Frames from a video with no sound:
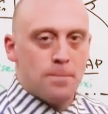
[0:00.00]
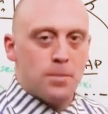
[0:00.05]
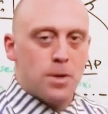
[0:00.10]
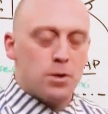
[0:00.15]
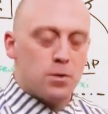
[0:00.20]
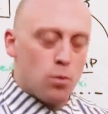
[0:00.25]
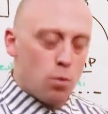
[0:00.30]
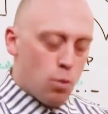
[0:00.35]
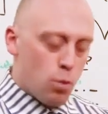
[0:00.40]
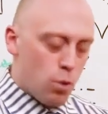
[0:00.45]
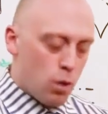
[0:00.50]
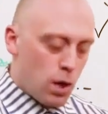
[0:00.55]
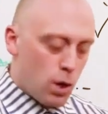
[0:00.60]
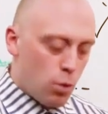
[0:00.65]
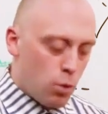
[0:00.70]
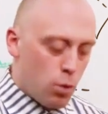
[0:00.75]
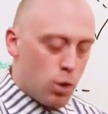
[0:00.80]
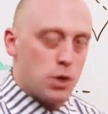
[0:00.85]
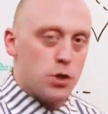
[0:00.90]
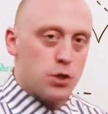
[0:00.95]
But what I
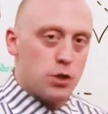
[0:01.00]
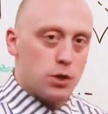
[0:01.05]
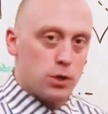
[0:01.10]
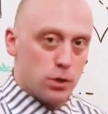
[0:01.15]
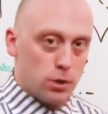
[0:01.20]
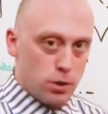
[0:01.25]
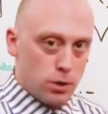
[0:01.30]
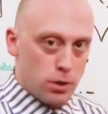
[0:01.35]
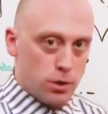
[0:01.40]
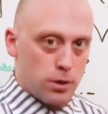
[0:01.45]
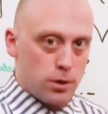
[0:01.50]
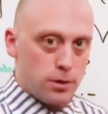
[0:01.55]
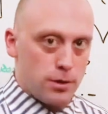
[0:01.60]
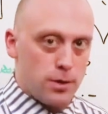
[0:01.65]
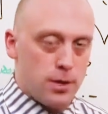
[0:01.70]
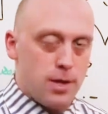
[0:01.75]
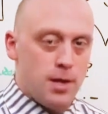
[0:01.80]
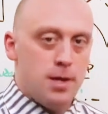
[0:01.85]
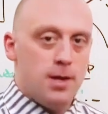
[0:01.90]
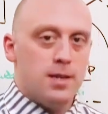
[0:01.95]
want you to
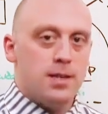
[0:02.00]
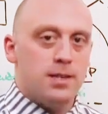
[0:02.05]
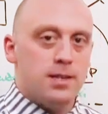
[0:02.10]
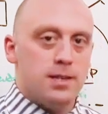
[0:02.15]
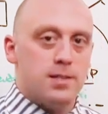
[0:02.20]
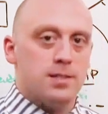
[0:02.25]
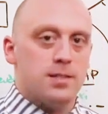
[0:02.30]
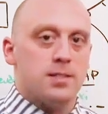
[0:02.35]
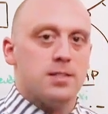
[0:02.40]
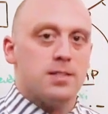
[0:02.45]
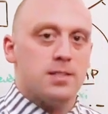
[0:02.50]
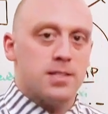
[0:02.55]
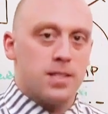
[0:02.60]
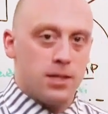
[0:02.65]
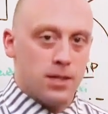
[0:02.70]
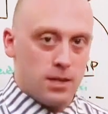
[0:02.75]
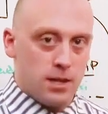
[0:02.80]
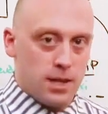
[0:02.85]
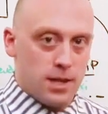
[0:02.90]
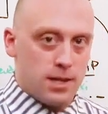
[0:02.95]
learn is the
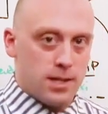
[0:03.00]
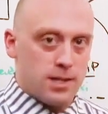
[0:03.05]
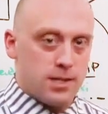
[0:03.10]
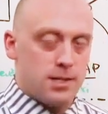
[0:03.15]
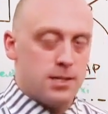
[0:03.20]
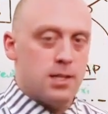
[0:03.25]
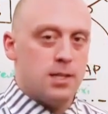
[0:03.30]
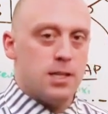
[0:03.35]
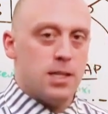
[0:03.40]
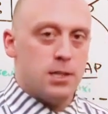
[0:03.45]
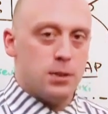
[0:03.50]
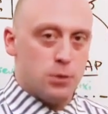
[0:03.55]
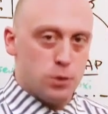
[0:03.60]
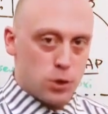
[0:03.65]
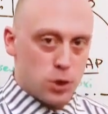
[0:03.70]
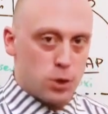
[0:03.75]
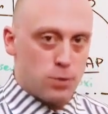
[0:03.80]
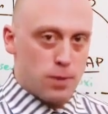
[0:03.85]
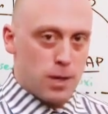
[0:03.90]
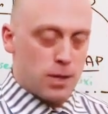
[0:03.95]
cellulitis that you
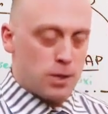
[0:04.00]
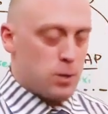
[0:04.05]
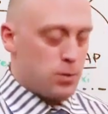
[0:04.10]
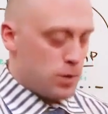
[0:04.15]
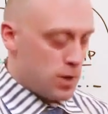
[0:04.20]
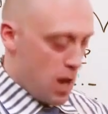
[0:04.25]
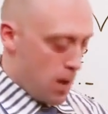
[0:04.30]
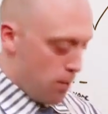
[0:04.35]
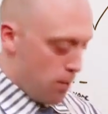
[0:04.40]
suspect to be